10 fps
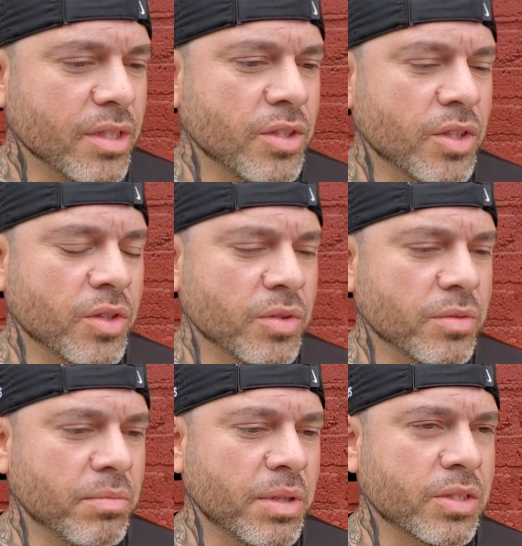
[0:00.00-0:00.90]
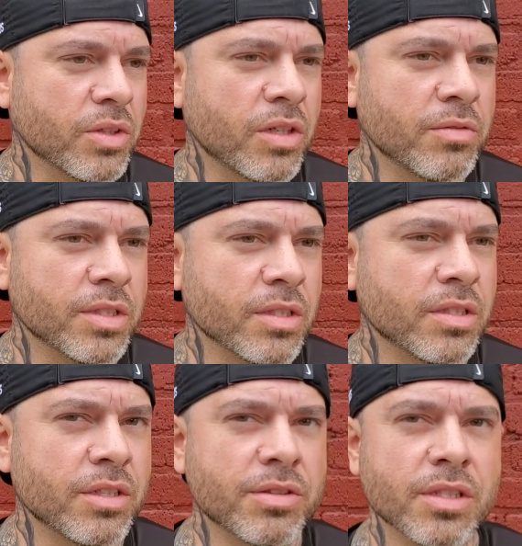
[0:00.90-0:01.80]
You know, mental health is a
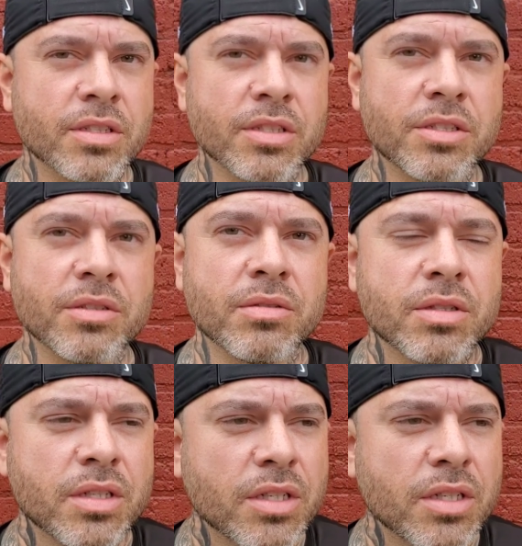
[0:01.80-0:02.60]
serious issue.